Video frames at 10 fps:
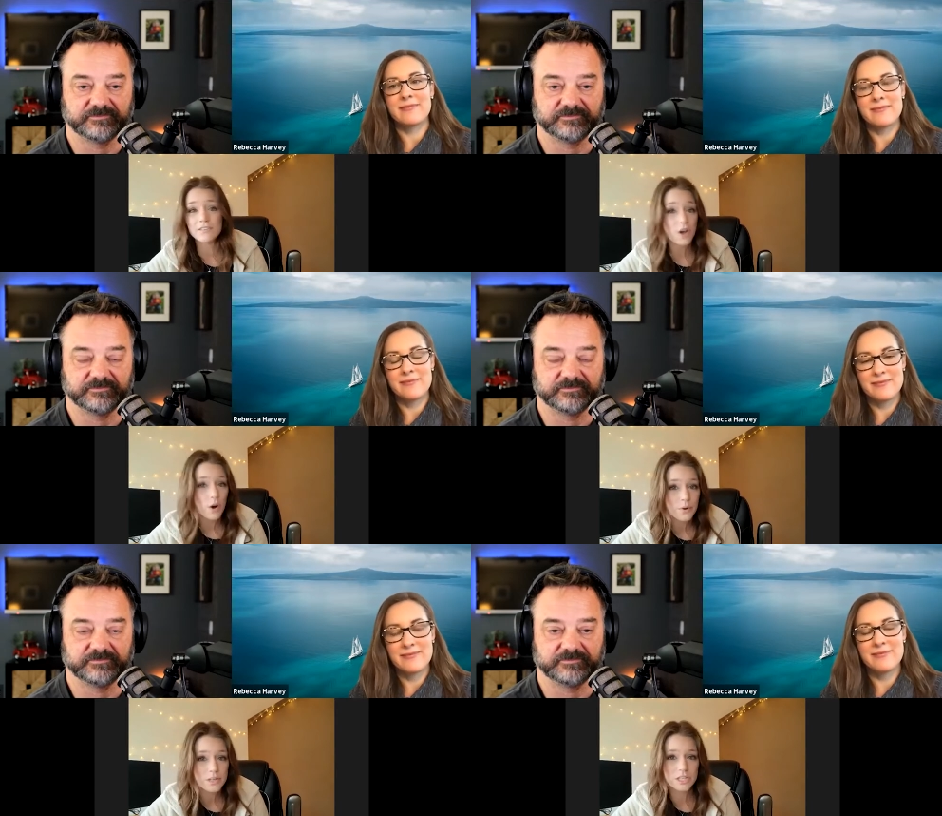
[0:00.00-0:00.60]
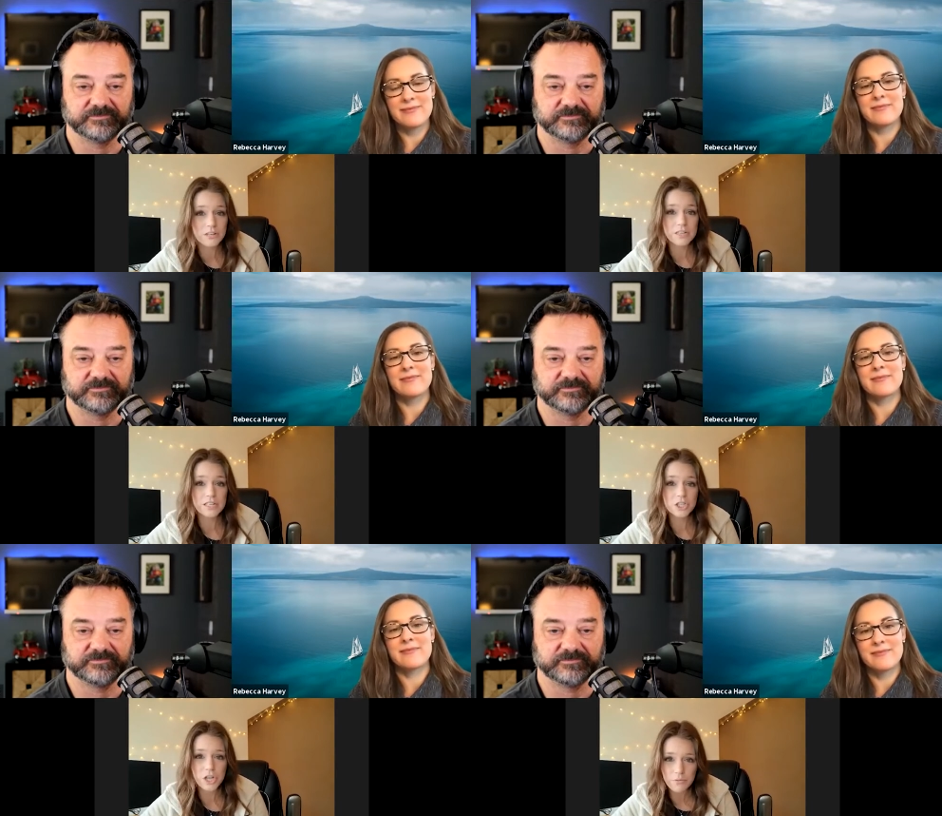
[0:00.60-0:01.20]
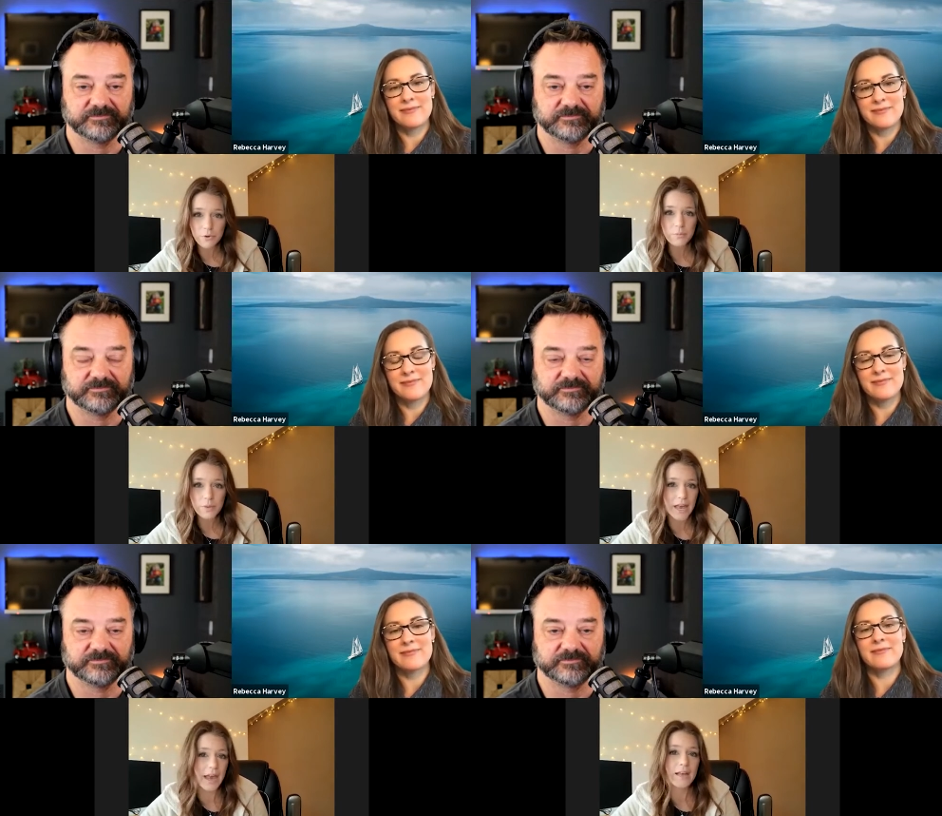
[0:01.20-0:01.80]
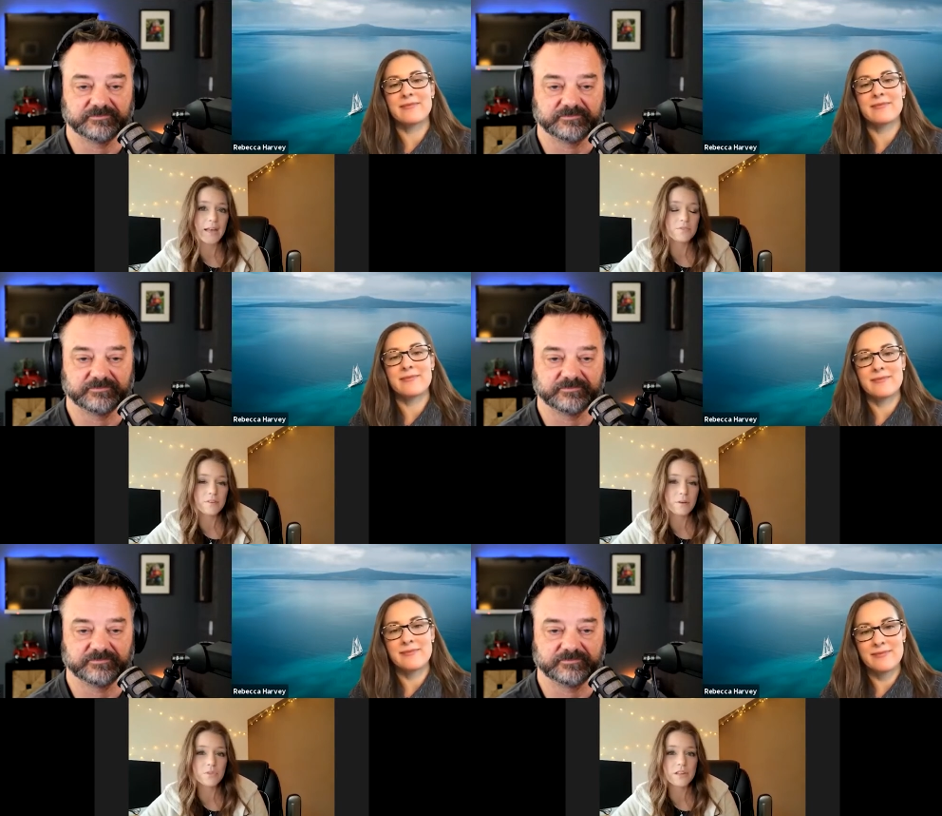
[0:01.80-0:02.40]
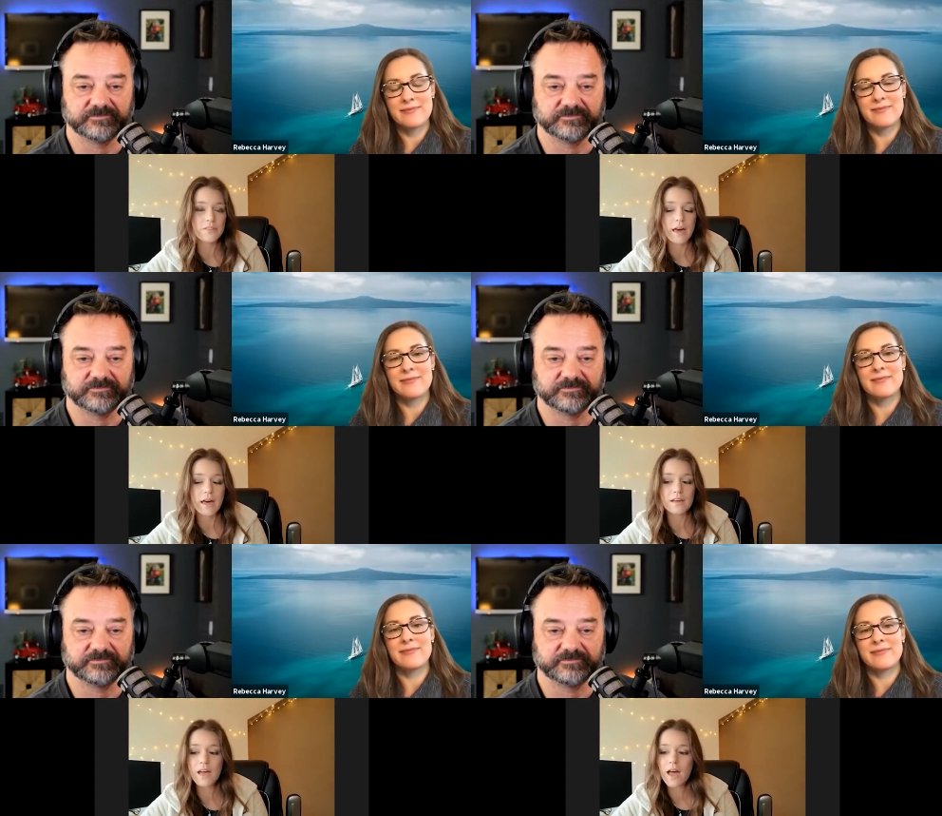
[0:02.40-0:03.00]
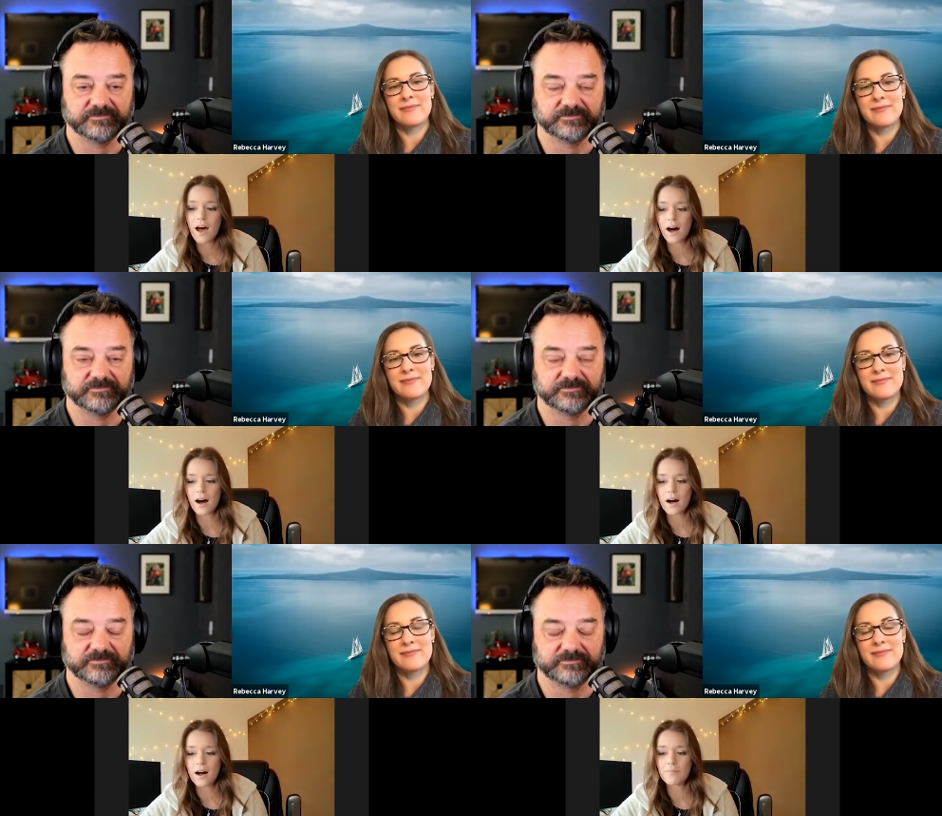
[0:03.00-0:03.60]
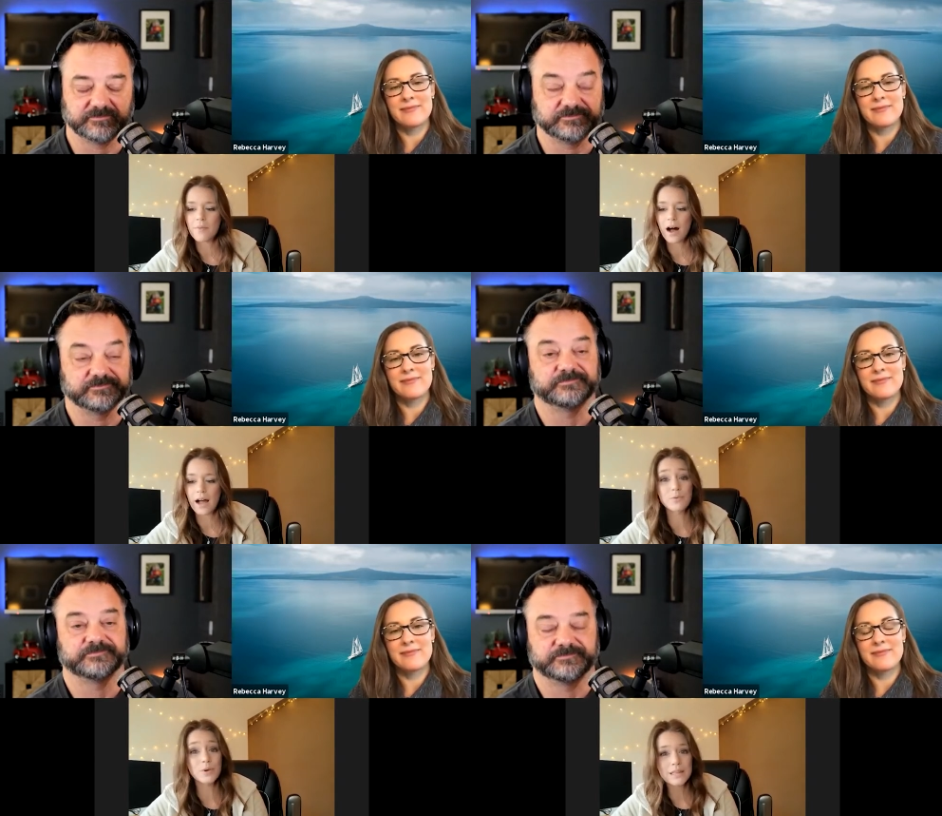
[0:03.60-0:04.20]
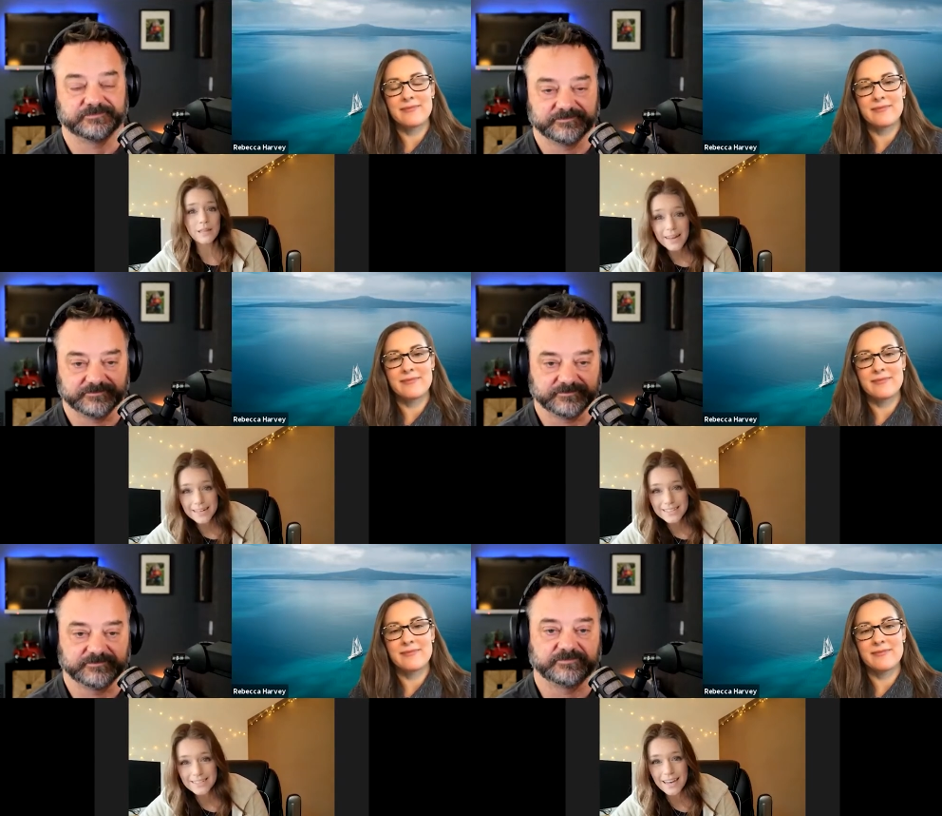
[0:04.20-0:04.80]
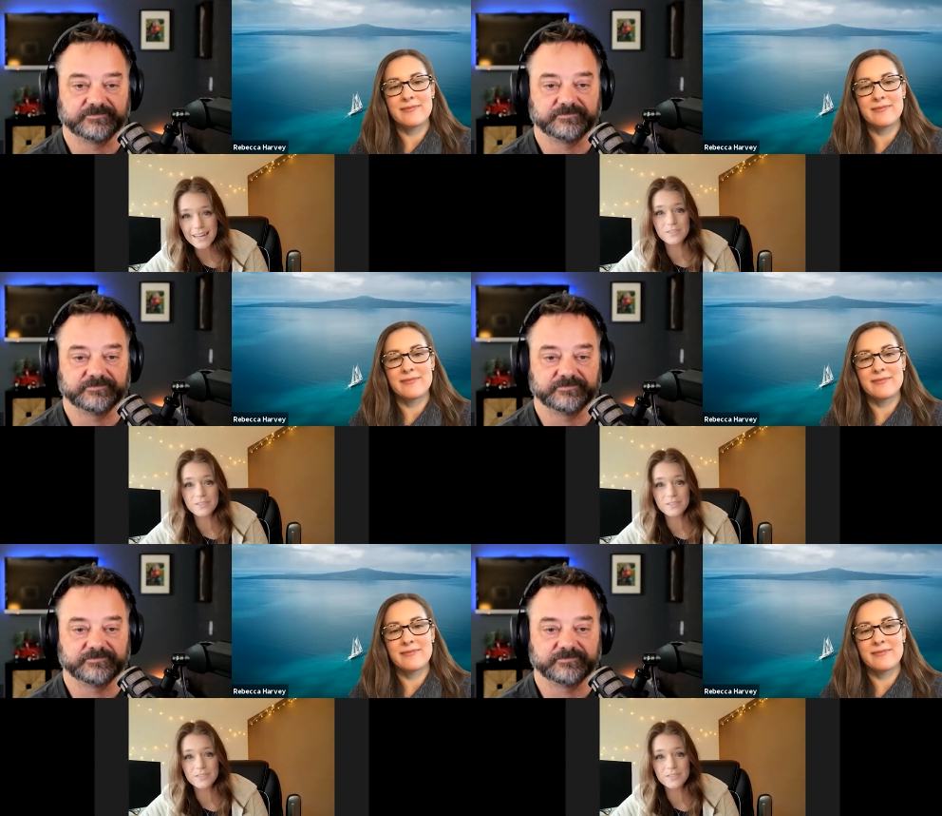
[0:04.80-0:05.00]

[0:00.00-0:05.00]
Speaker 1: and software engineering in general became something that um, I really liked.